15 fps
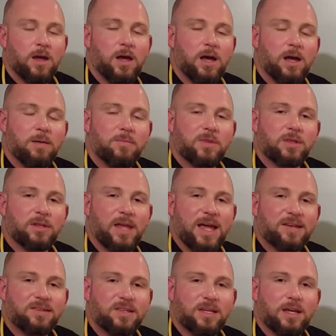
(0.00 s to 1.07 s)
The
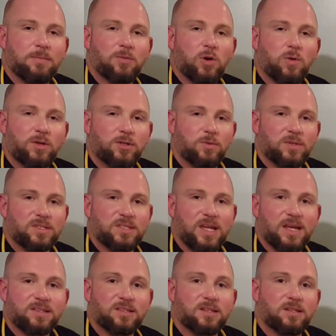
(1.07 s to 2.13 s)
last thing I'm going to
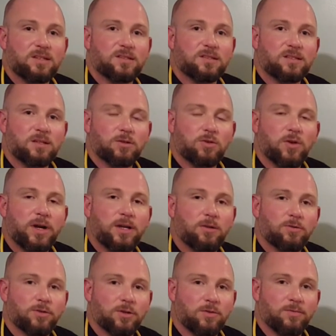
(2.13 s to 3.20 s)
assess is cranial
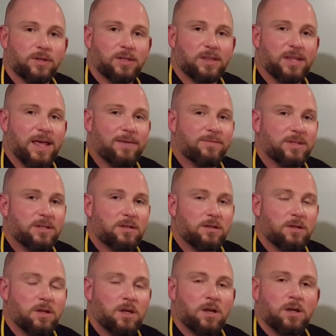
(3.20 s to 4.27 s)
nerve 11,
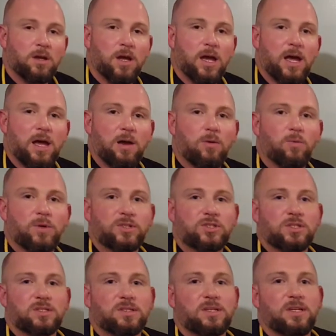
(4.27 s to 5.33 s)
which
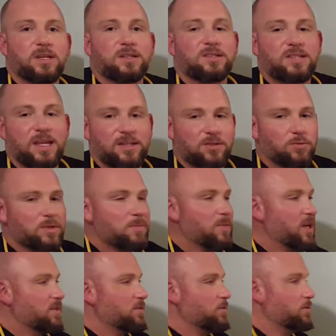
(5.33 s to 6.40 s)
is the accessory
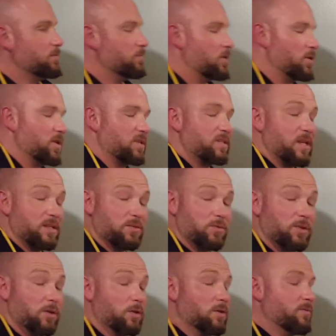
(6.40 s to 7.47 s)
muscle, or
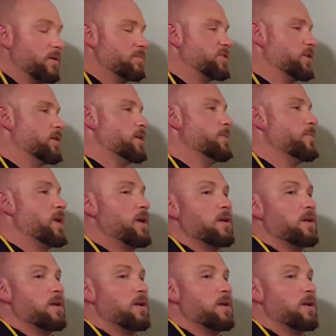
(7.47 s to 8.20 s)
accessory nerve, I'm sorry.